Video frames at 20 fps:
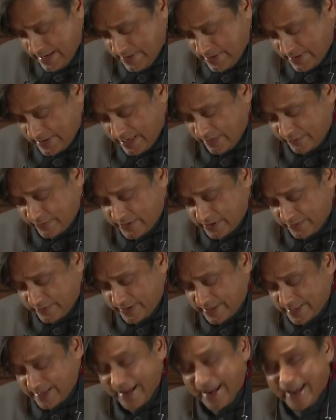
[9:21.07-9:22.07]
The government of
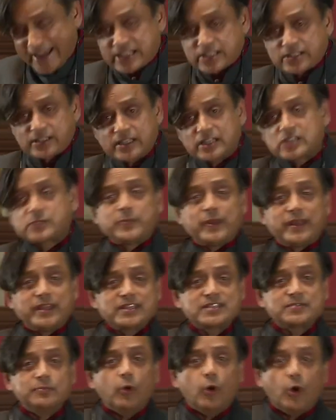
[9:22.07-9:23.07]
India actually
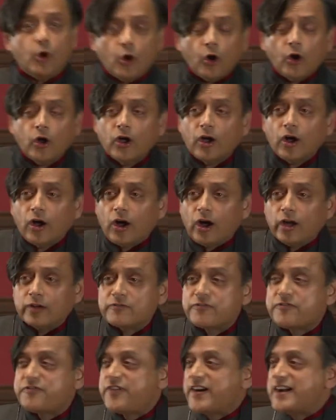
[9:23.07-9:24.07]
spends more
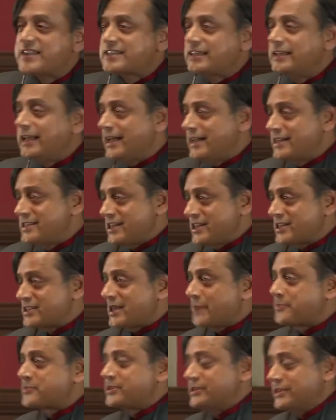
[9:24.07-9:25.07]
on fertilizer
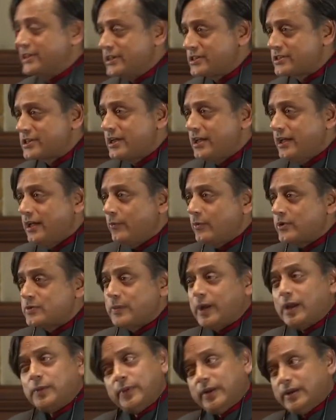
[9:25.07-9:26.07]
subsidies, which
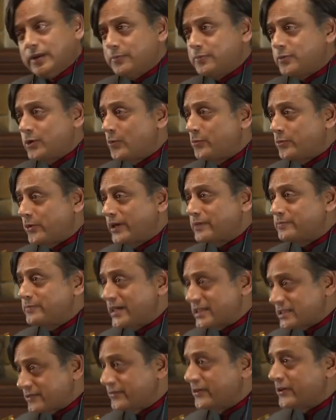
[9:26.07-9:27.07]
might be an appropriate
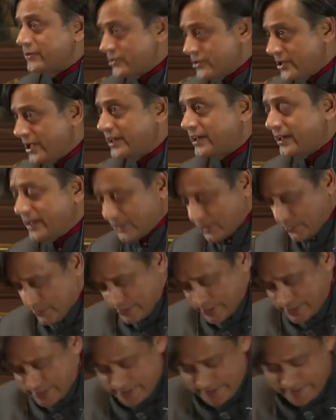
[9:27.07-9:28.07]
metaphor for that
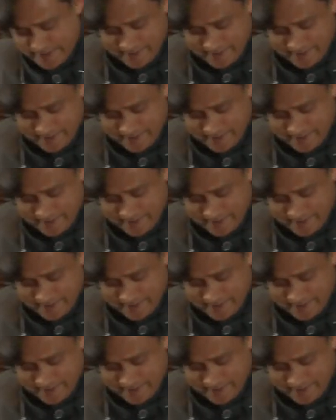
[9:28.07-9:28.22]
argument.